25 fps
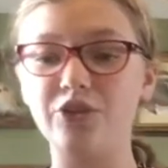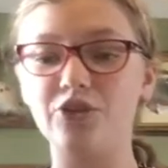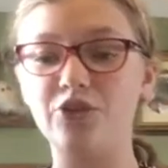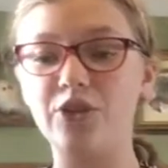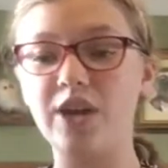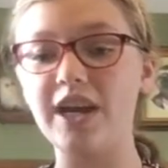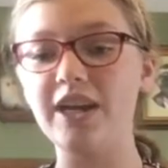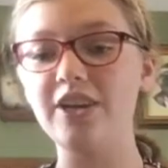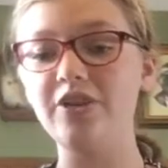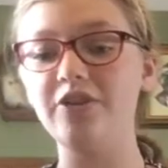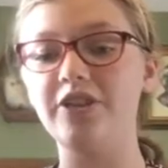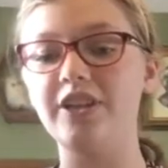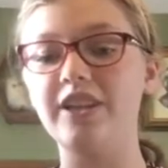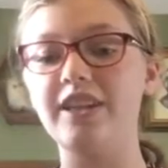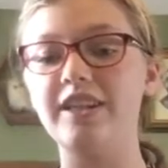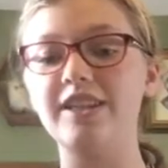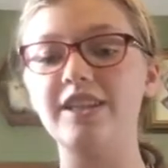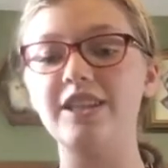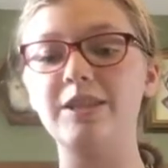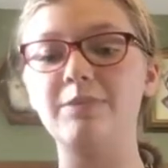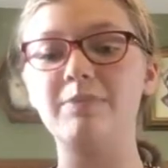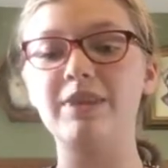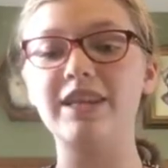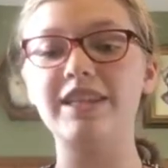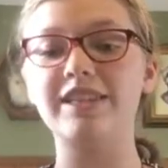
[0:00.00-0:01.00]
the dry
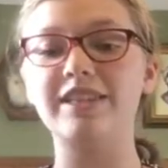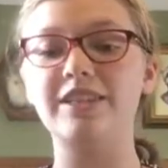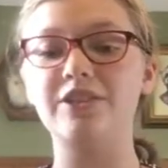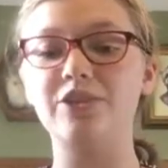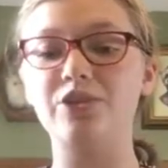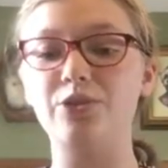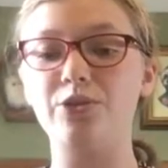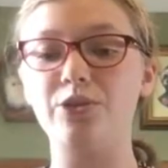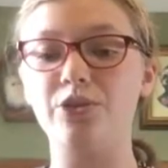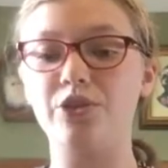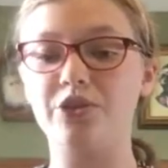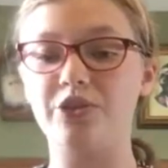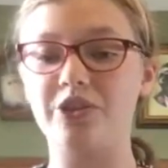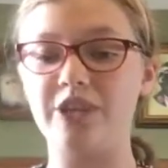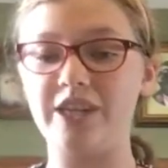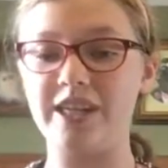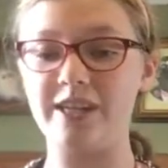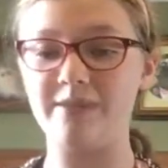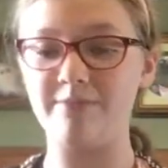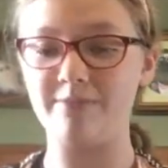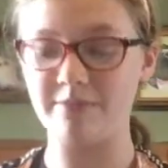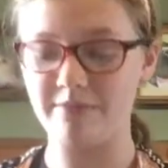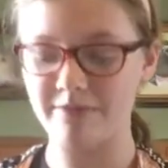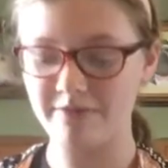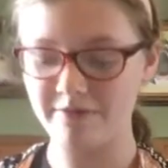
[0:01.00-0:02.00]
ingredients mix into the
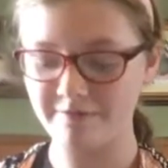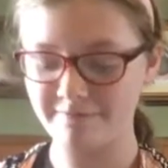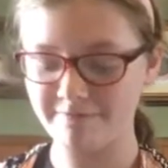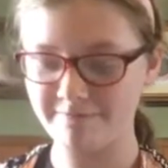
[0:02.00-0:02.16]
cream.